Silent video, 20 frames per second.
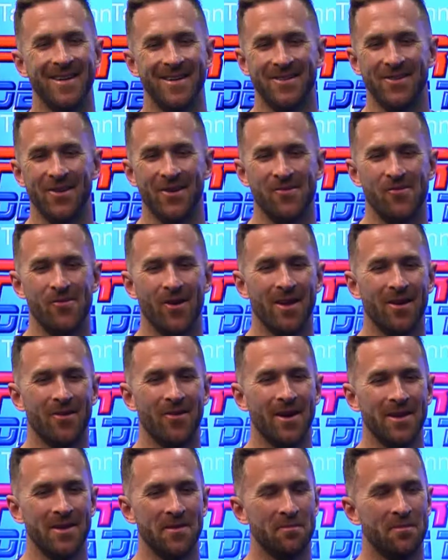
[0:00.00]
it's not run
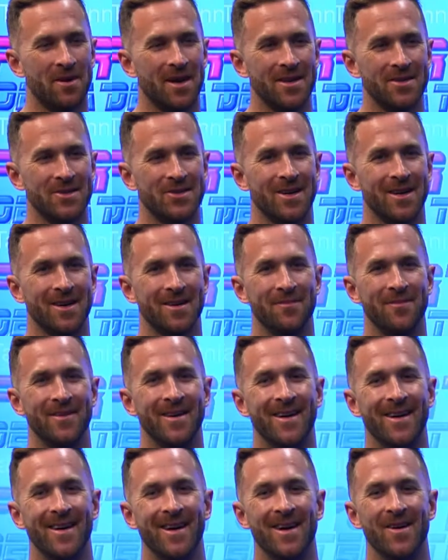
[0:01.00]
around and punch.
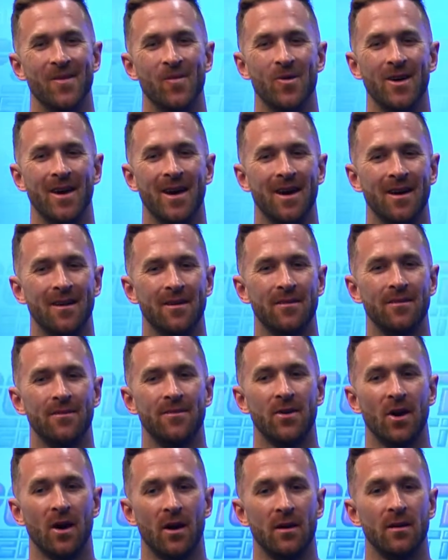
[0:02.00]
We have,
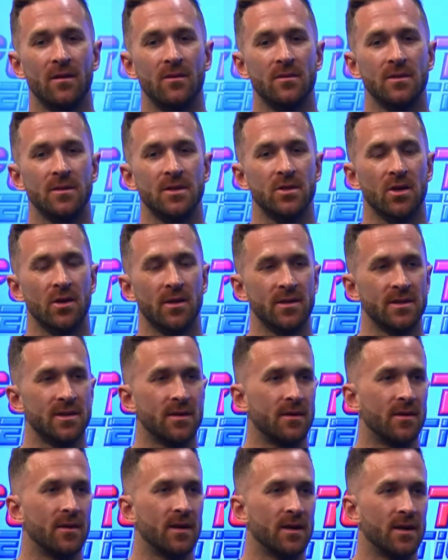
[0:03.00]
so there's
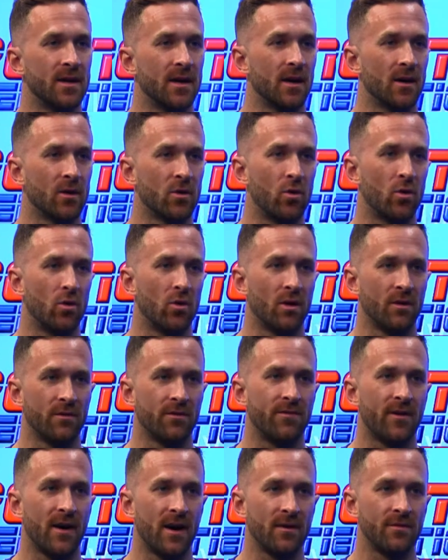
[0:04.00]
a core of
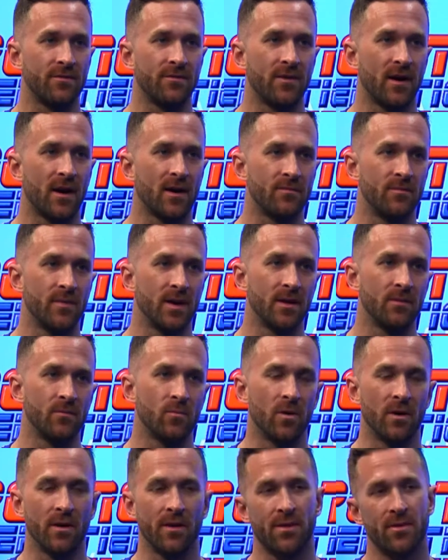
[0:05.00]
five
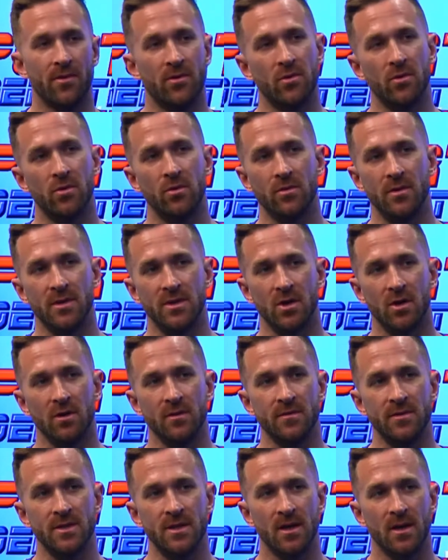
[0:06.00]
men with 2
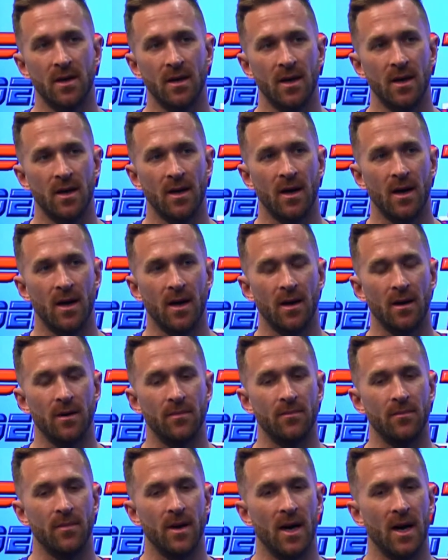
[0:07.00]
reserves,
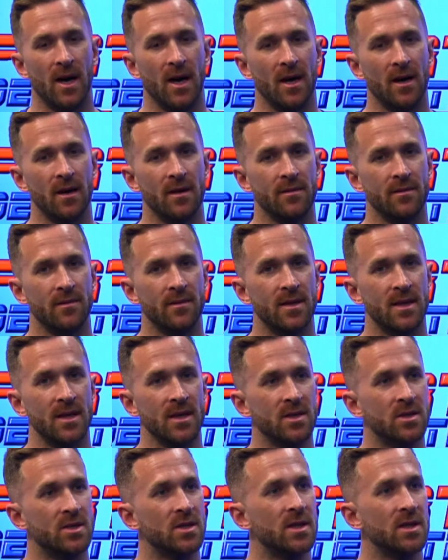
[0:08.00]
and
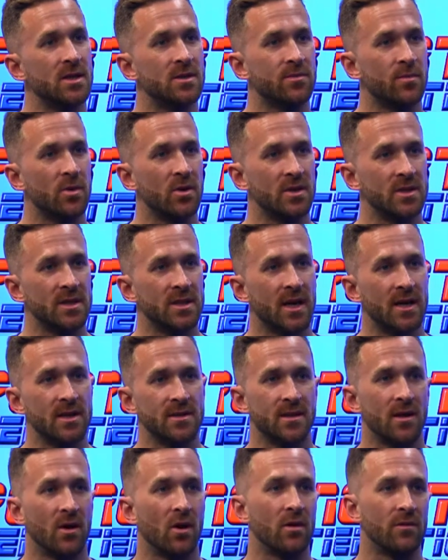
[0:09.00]
each person
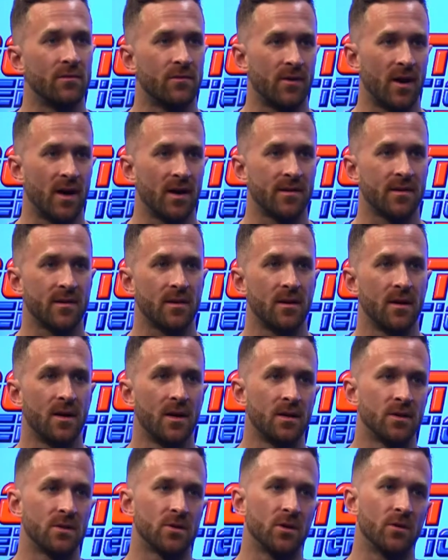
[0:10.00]
has their own fight.
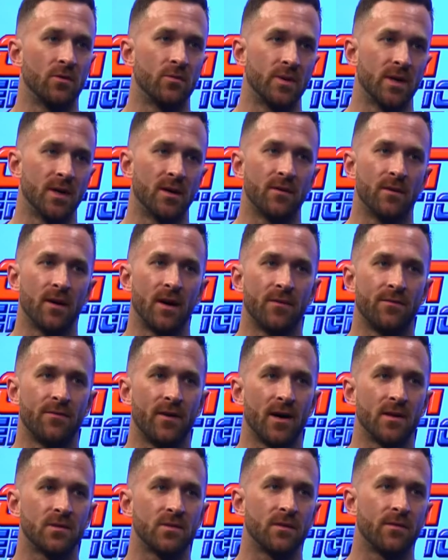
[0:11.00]
So it'll be a
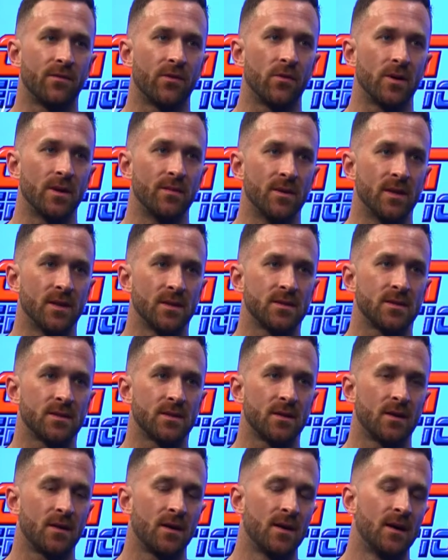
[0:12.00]
fight of 3 minutes.